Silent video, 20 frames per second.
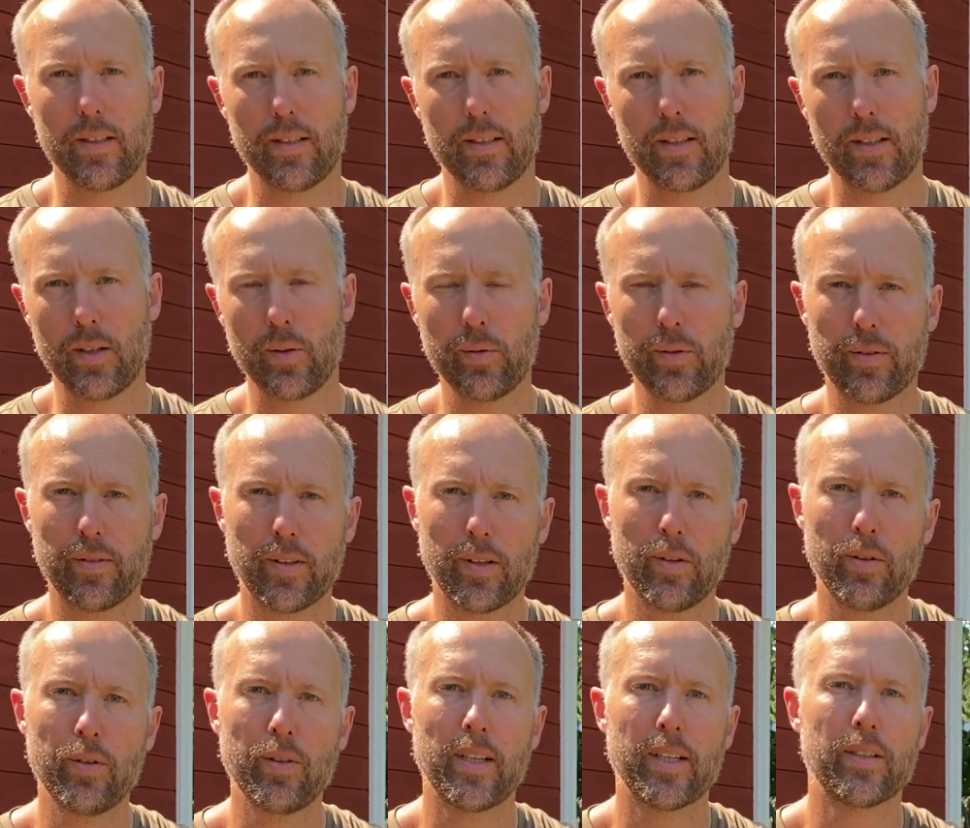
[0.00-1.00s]
low and
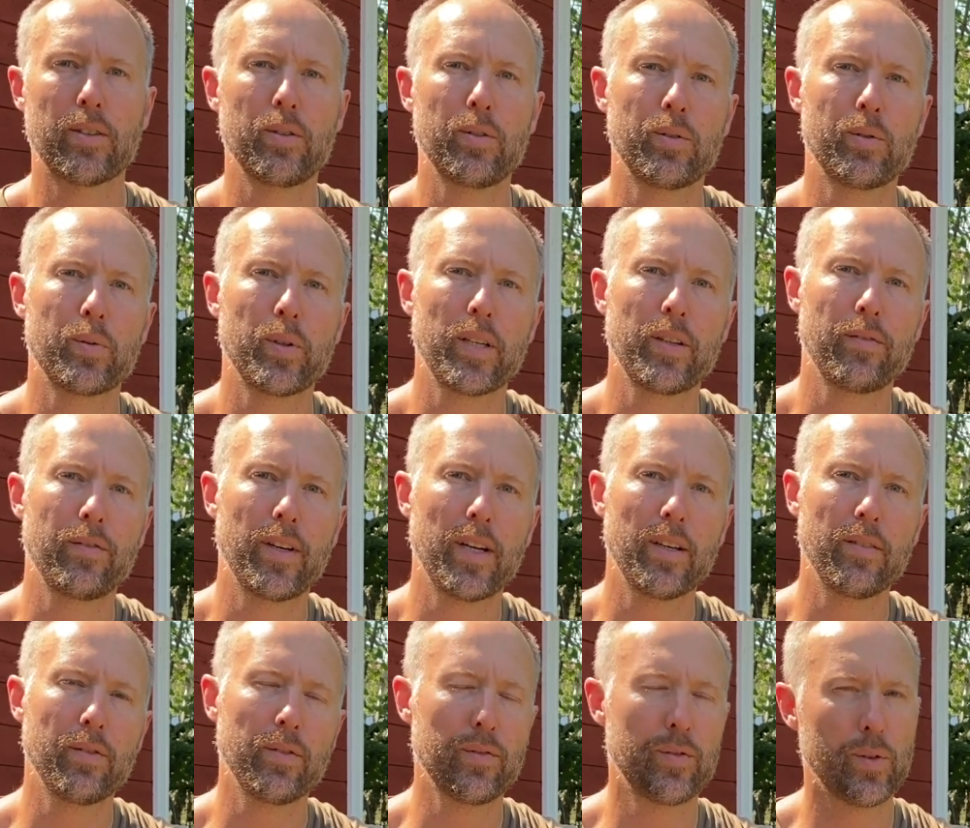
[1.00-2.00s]
slow, like
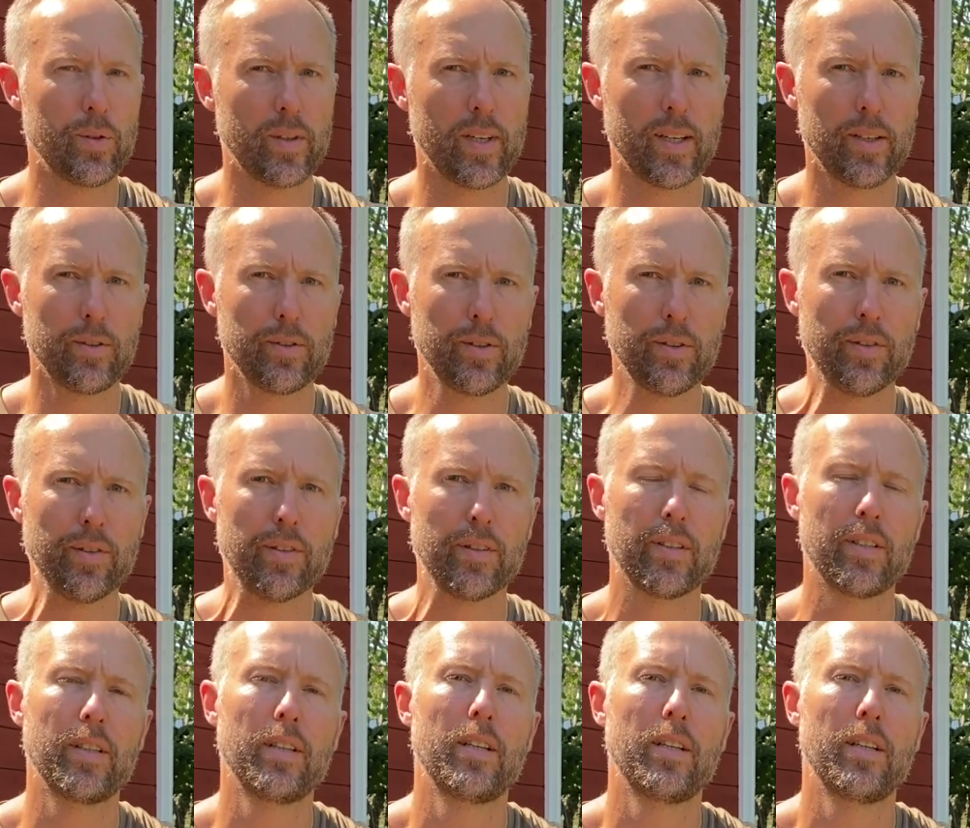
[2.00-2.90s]
225 for 4 hours.